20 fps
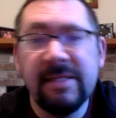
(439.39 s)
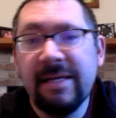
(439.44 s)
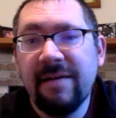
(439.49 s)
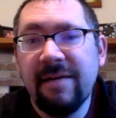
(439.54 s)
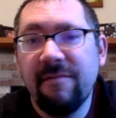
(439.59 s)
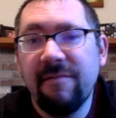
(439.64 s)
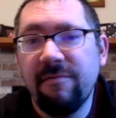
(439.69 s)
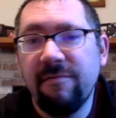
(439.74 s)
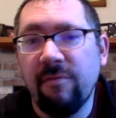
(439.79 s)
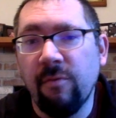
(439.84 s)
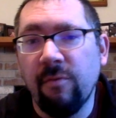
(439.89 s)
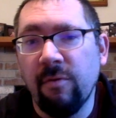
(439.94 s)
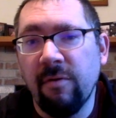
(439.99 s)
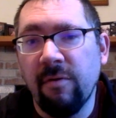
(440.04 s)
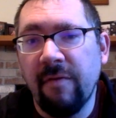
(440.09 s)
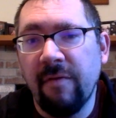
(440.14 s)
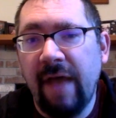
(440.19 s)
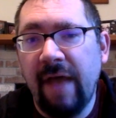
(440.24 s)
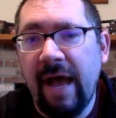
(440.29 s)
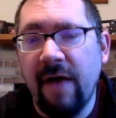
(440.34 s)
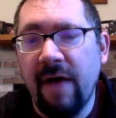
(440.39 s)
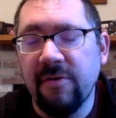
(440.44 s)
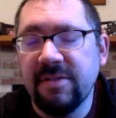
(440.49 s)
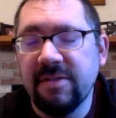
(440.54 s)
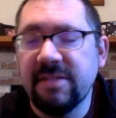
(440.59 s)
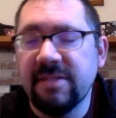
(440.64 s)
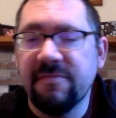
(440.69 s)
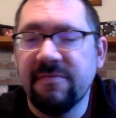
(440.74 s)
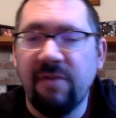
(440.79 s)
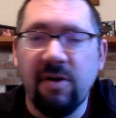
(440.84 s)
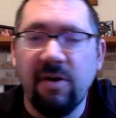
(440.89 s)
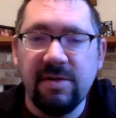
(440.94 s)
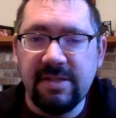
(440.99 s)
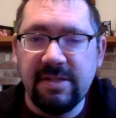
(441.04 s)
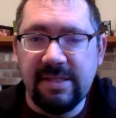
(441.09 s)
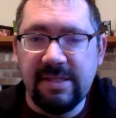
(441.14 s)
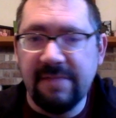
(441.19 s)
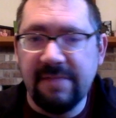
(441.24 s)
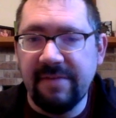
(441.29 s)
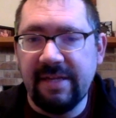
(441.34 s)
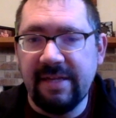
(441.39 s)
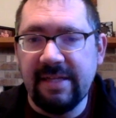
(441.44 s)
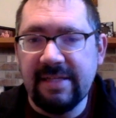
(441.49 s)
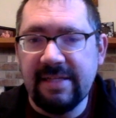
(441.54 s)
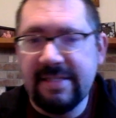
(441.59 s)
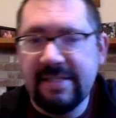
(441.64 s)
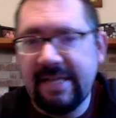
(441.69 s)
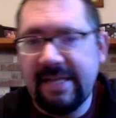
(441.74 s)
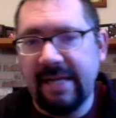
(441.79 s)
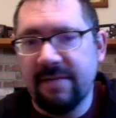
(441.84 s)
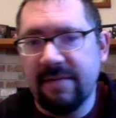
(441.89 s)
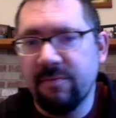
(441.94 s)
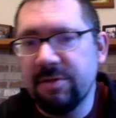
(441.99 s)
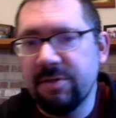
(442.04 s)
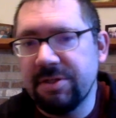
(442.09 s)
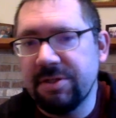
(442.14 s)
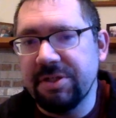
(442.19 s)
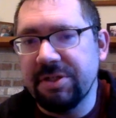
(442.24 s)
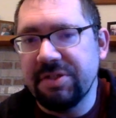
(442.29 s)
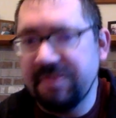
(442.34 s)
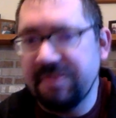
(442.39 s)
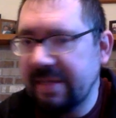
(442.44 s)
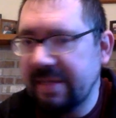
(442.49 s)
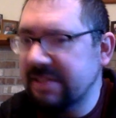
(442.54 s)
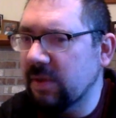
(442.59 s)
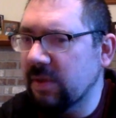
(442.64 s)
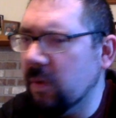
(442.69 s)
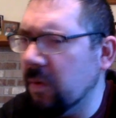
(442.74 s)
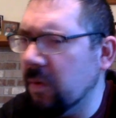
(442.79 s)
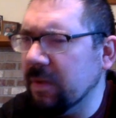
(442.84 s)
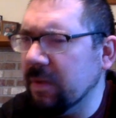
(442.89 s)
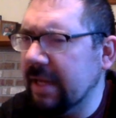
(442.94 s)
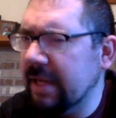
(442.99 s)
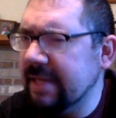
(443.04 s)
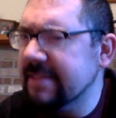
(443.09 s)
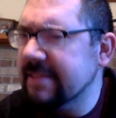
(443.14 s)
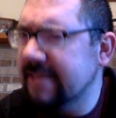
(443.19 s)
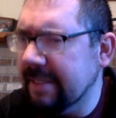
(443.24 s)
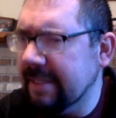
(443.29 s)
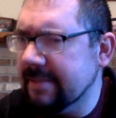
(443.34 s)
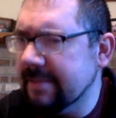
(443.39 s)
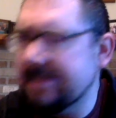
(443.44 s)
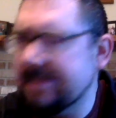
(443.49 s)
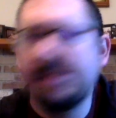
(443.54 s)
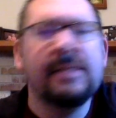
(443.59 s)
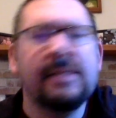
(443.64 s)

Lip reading: for the House as far as living in the state, which just makes a whole lot of sense.